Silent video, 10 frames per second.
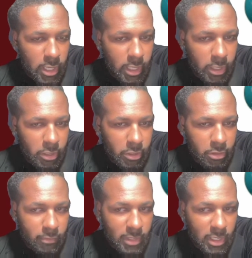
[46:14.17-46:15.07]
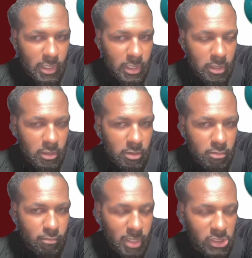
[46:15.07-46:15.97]

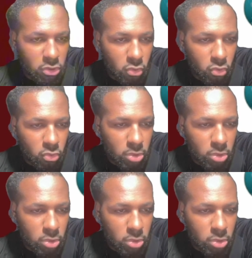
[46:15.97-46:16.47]
And Michael,